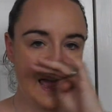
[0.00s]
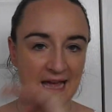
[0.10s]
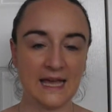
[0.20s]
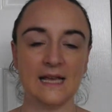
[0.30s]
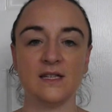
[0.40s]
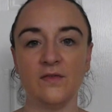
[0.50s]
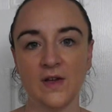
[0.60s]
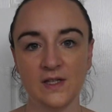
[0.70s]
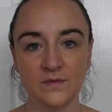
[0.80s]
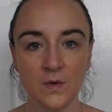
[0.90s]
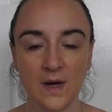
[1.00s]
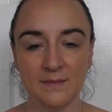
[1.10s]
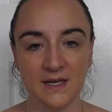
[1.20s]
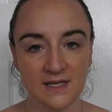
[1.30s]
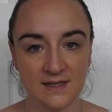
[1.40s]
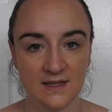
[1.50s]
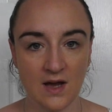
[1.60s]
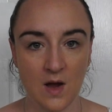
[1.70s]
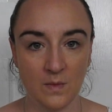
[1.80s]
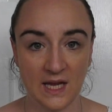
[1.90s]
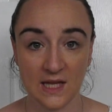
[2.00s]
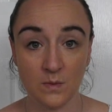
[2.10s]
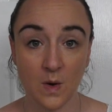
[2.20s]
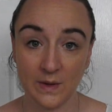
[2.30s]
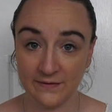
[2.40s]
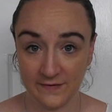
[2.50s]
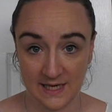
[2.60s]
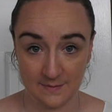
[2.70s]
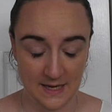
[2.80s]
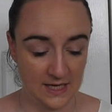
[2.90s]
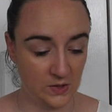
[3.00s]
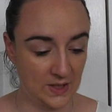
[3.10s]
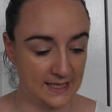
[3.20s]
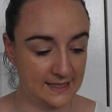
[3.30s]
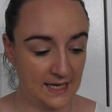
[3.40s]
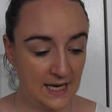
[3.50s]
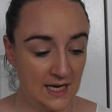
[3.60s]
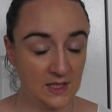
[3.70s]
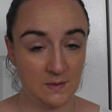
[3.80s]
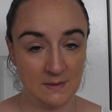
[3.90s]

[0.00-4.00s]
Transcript: Okay, so first of all I'm going to start with what we feed Beatrice. So we